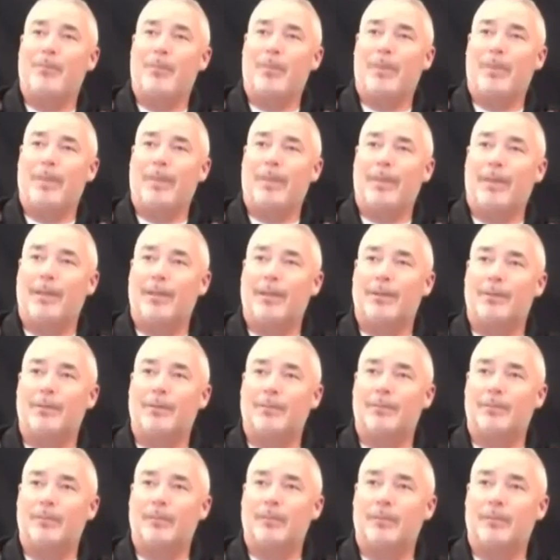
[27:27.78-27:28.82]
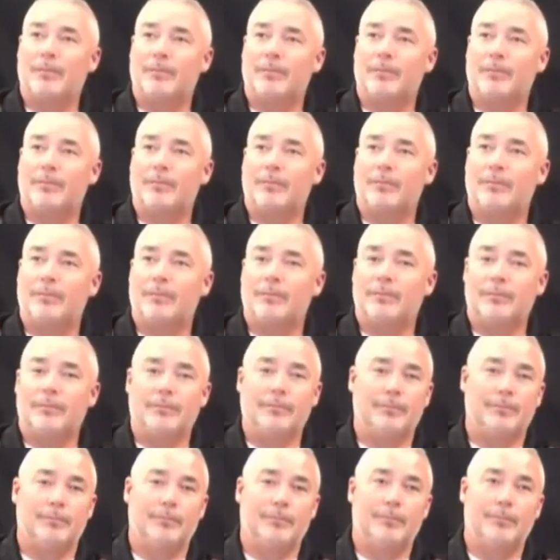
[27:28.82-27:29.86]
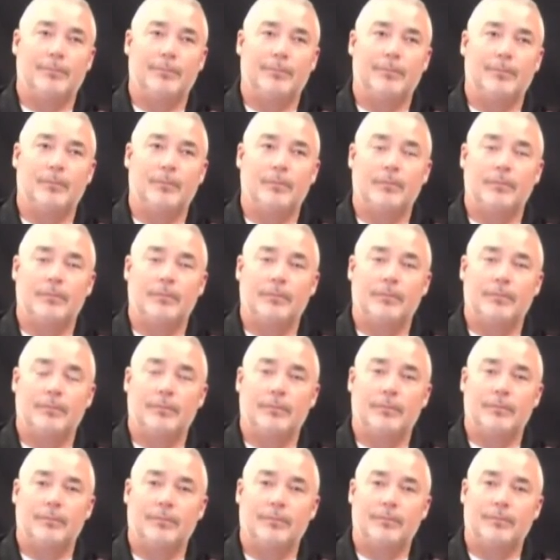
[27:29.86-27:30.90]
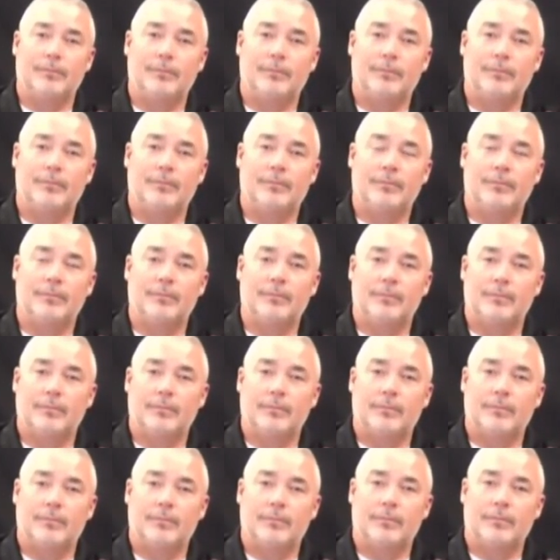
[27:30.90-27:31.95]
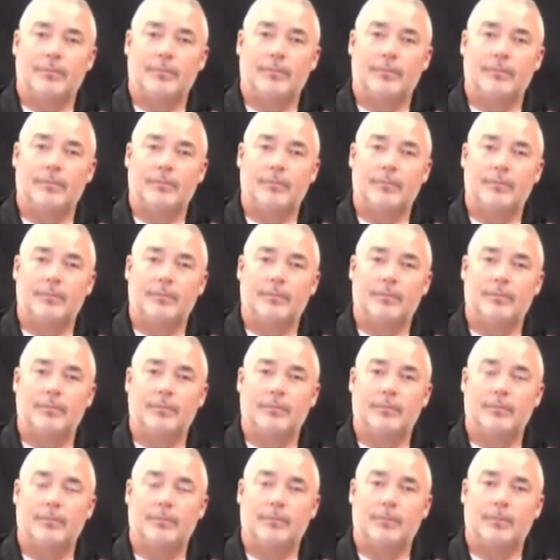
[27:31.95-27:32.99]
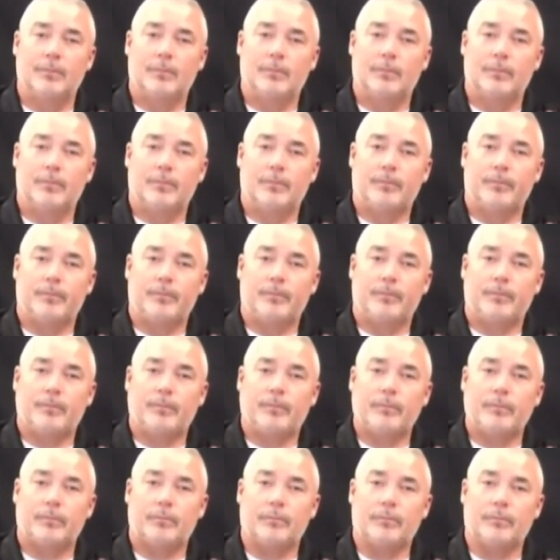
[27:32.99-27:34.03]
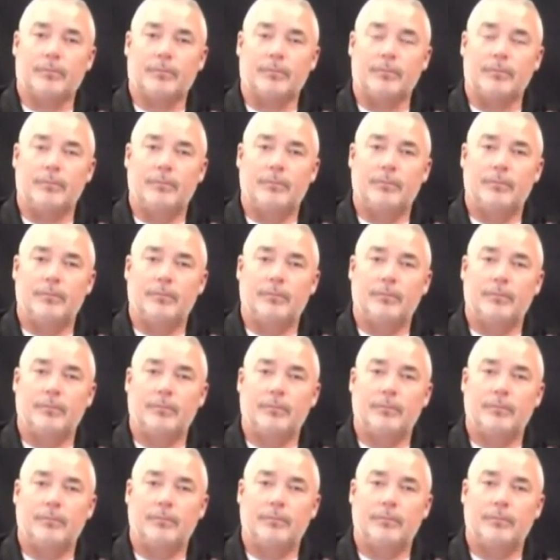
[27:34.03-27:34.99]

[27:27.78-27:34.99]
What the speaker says: The person shown says nothing.